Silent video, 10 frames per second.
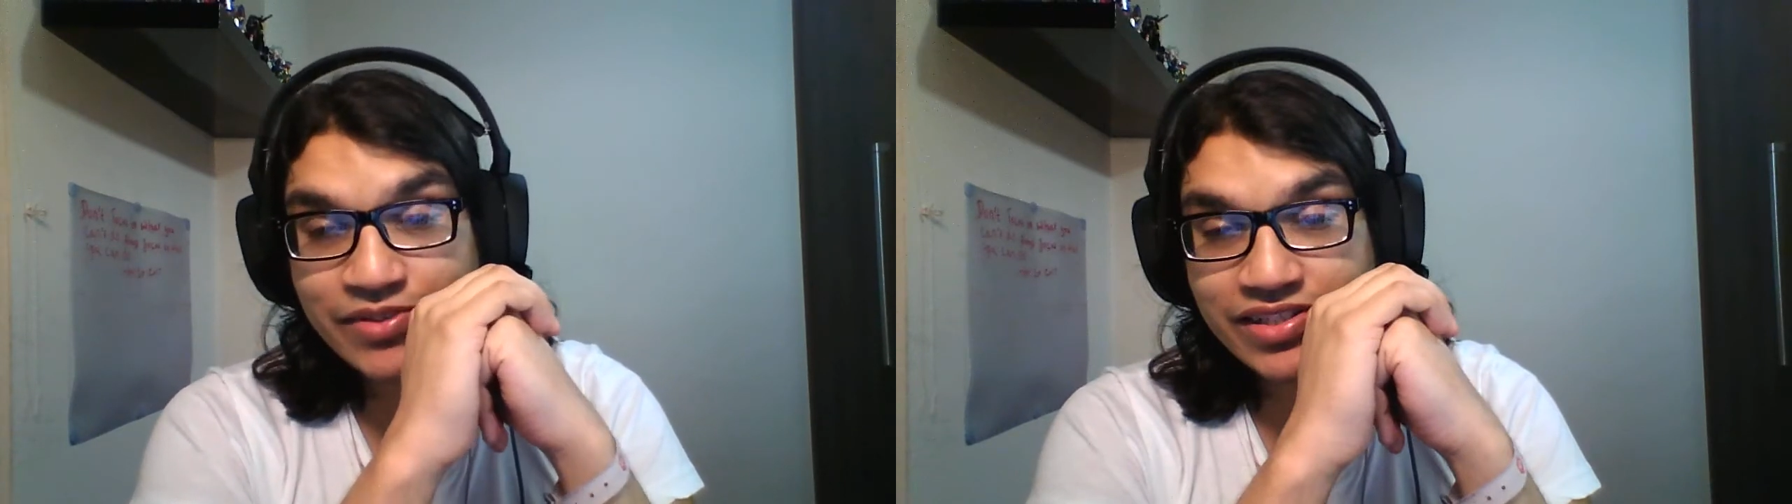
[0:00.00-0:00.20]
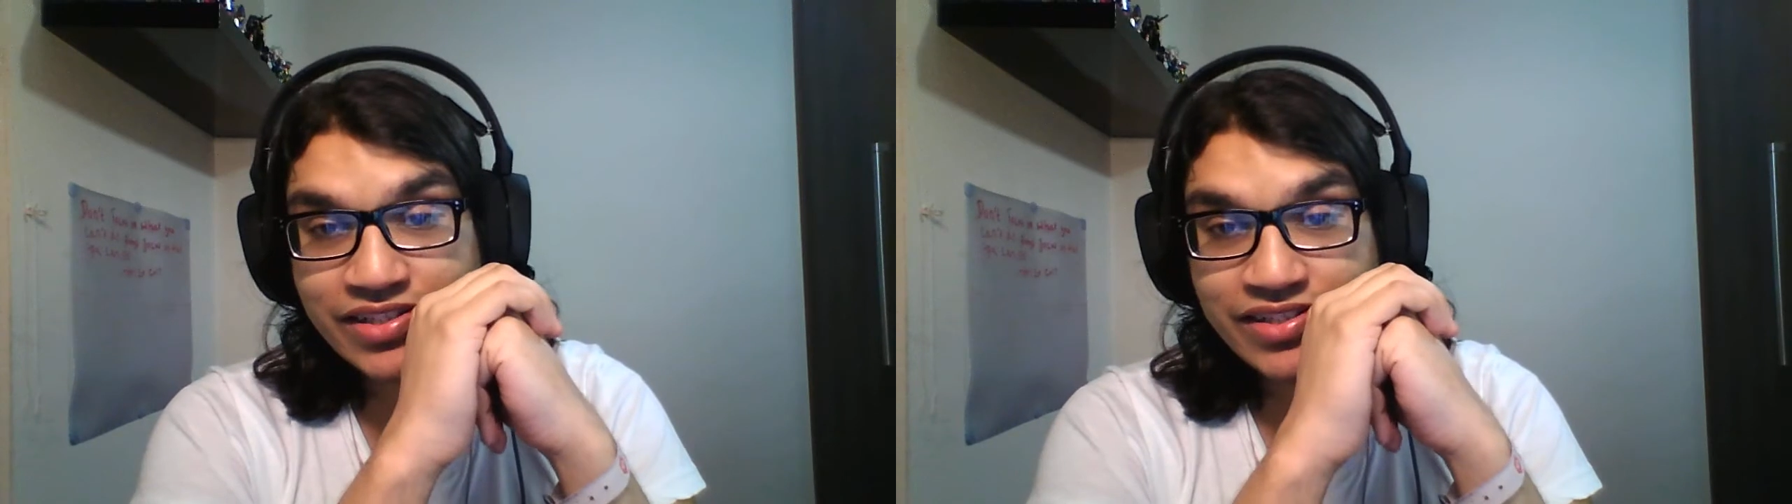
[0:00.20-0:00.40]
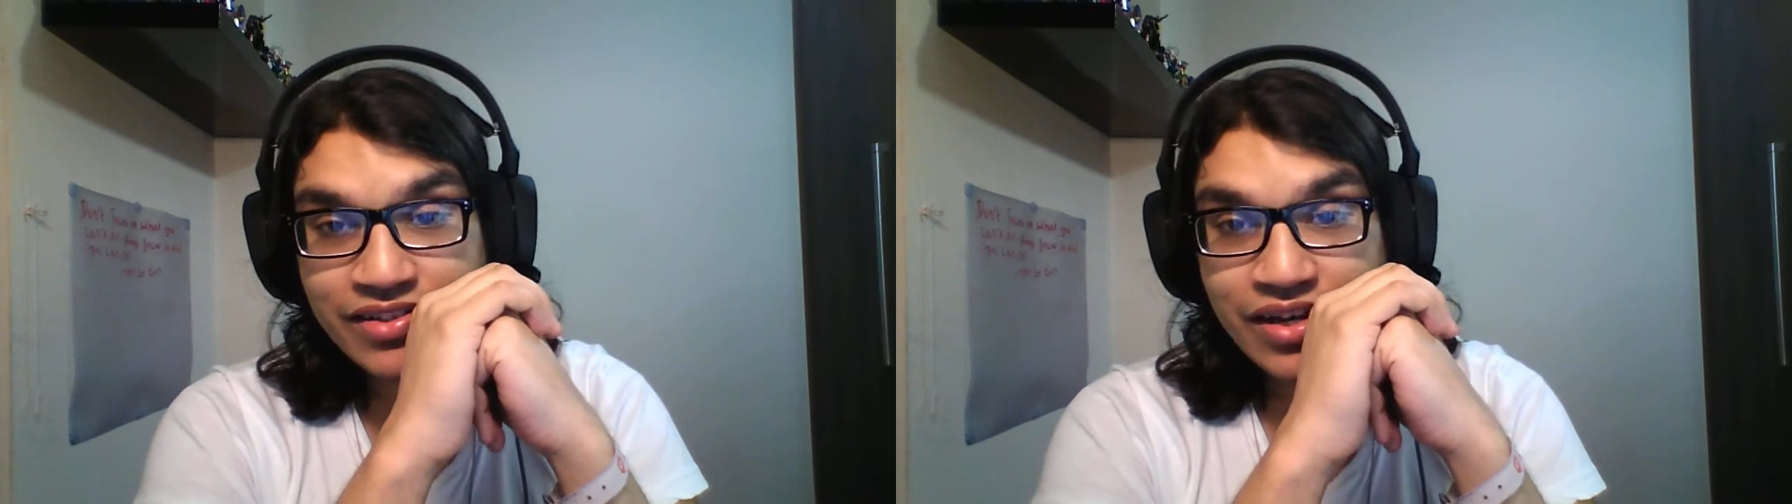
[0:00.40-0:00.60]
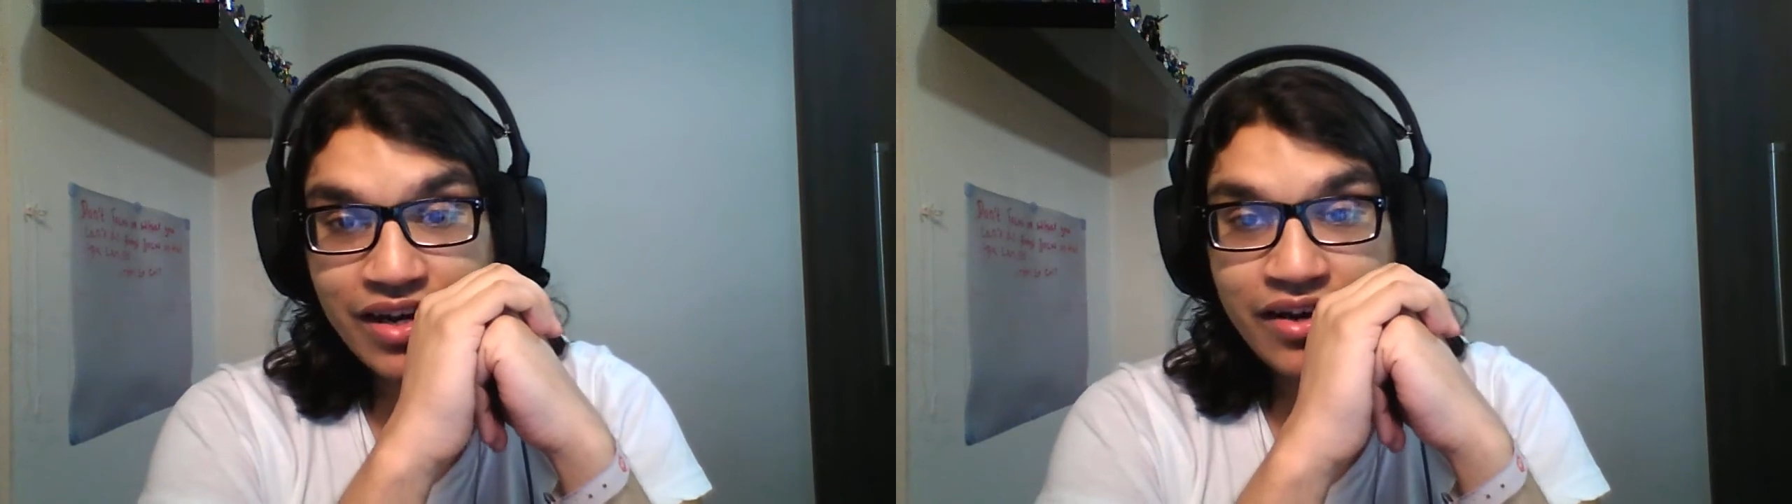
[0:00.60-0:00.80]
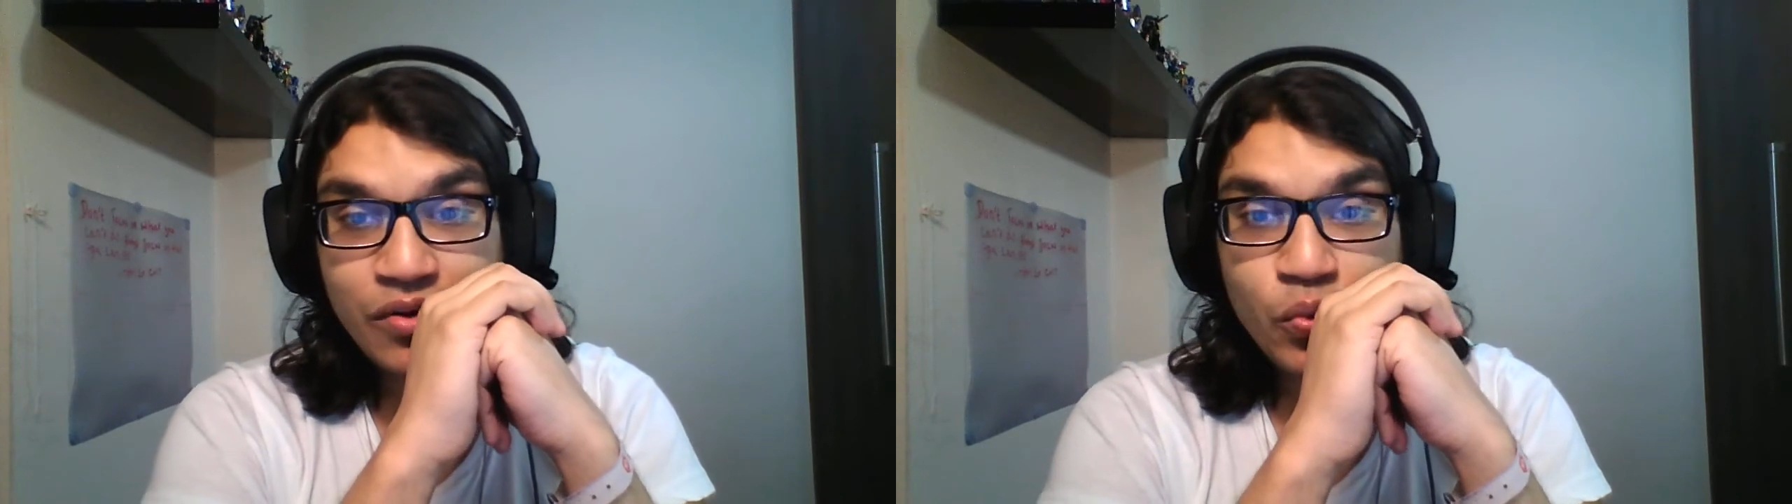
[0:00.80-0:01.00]
since
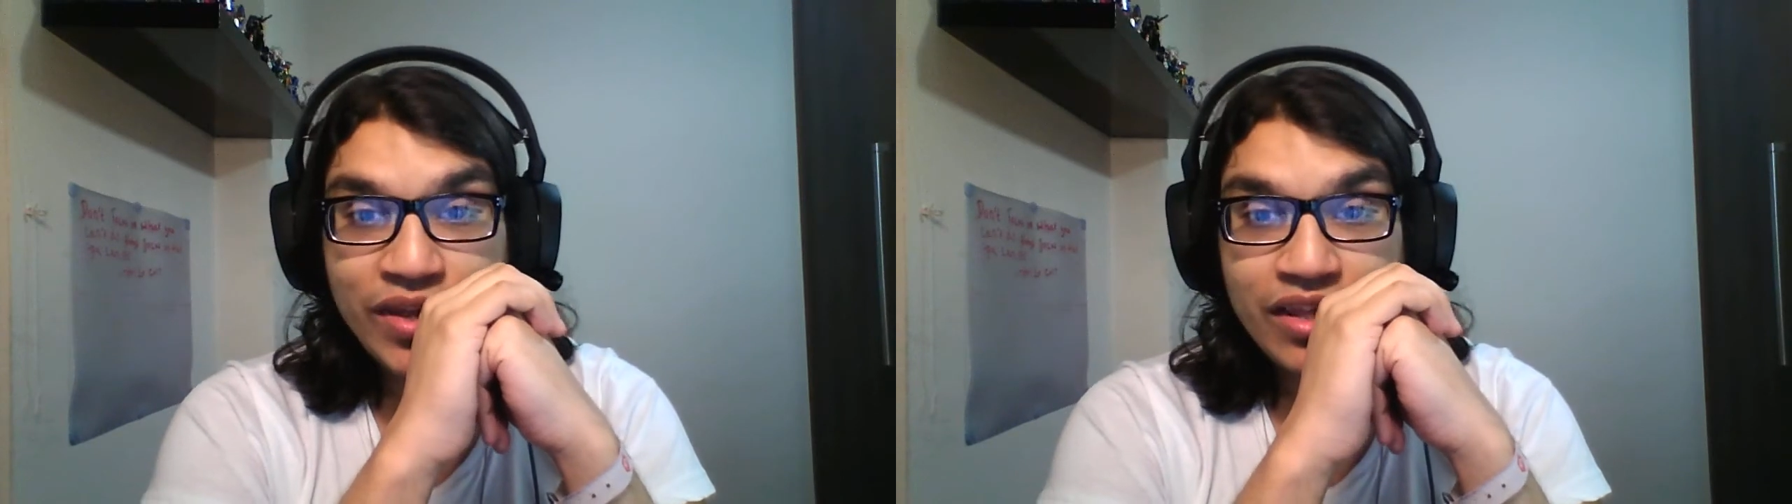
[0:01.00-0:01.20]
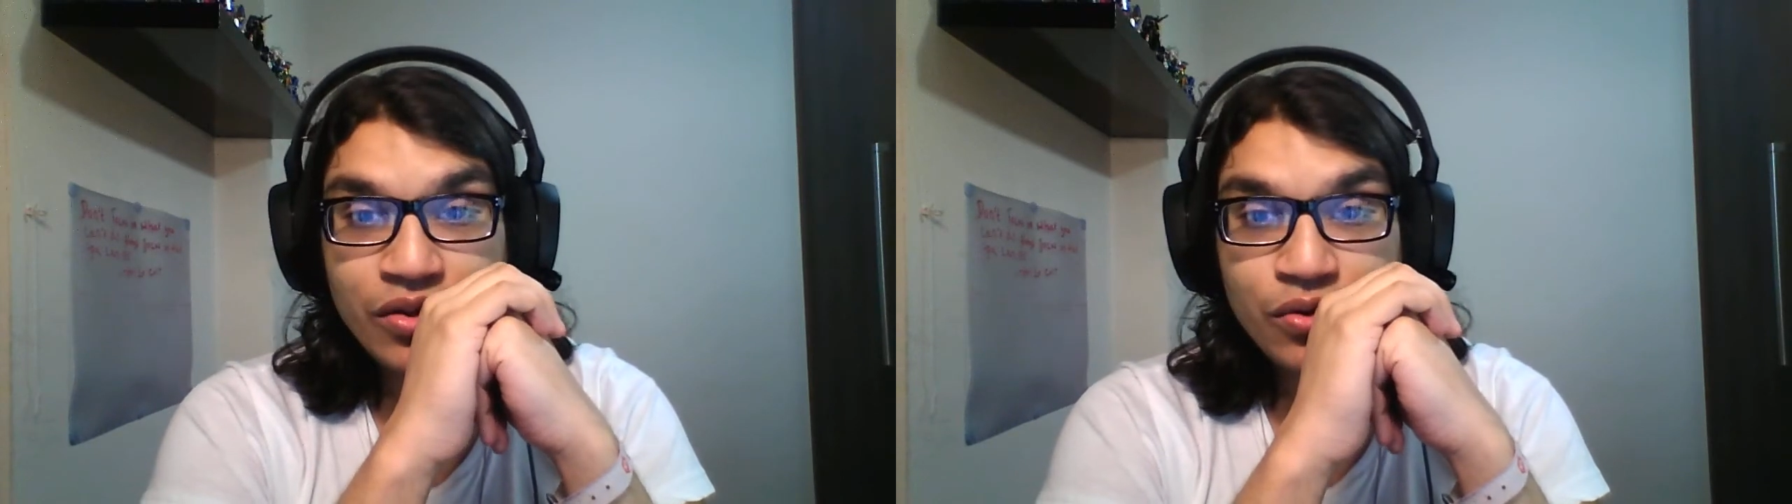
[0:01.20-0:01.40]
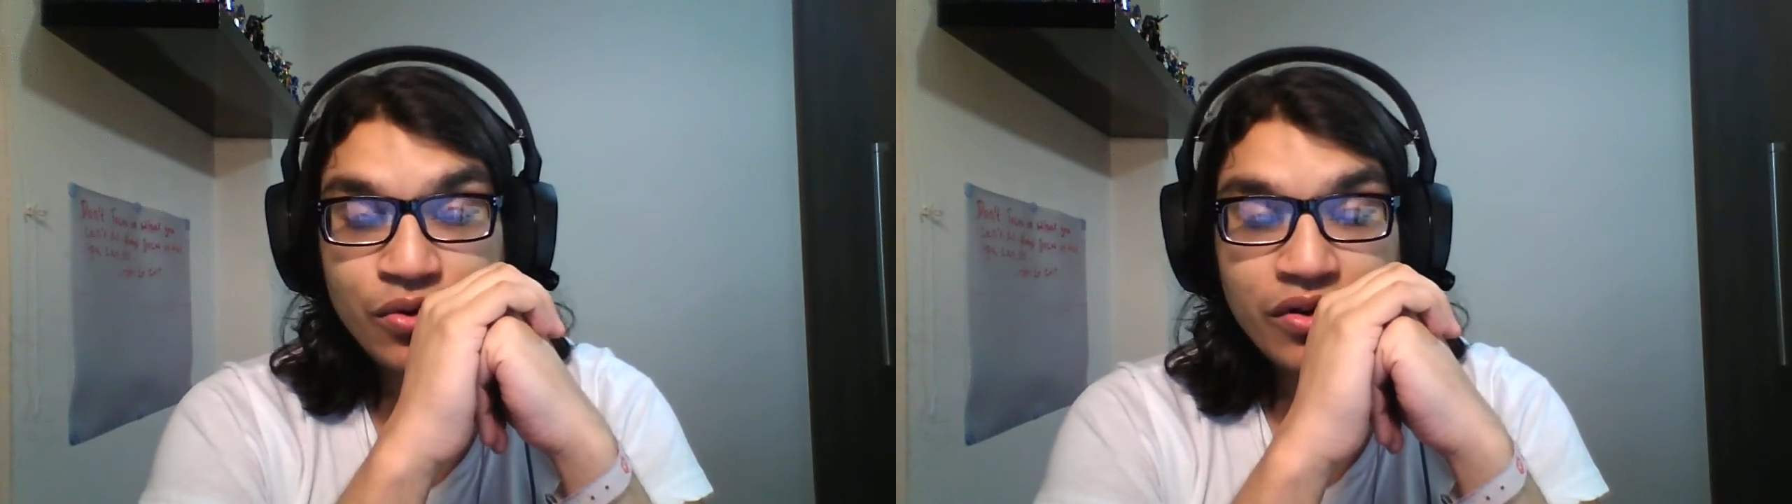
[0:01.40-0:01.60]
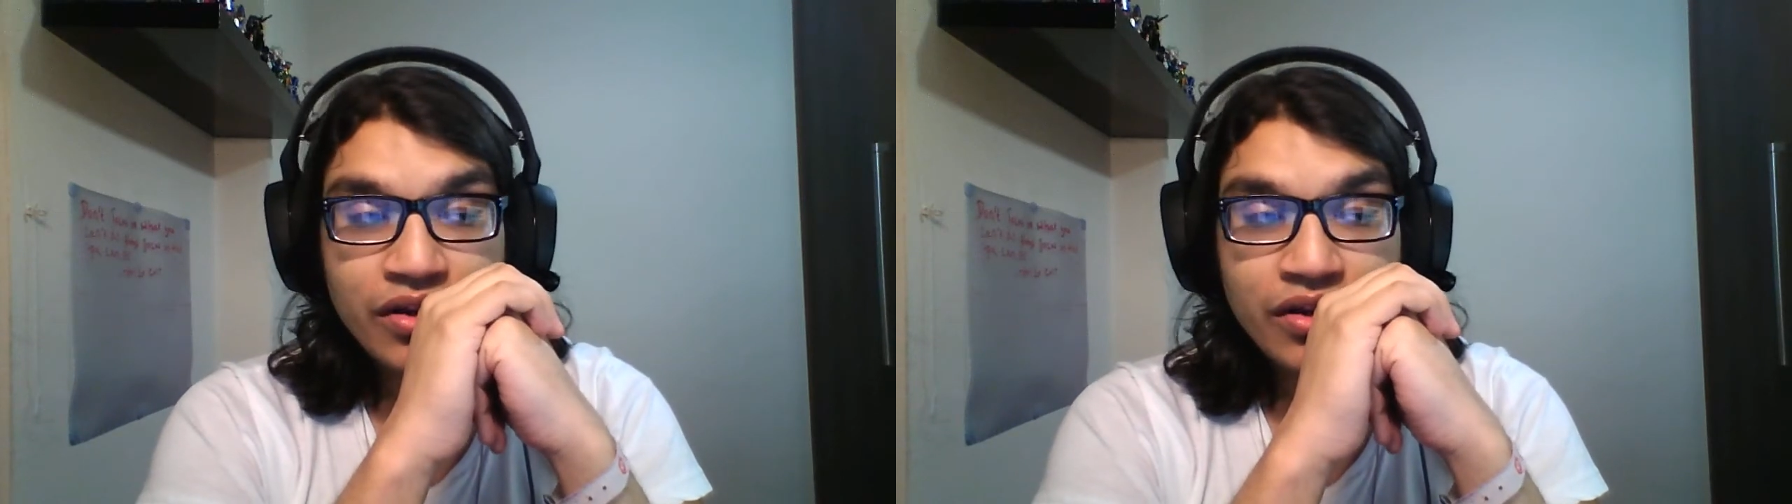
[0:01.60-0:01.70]
Wii U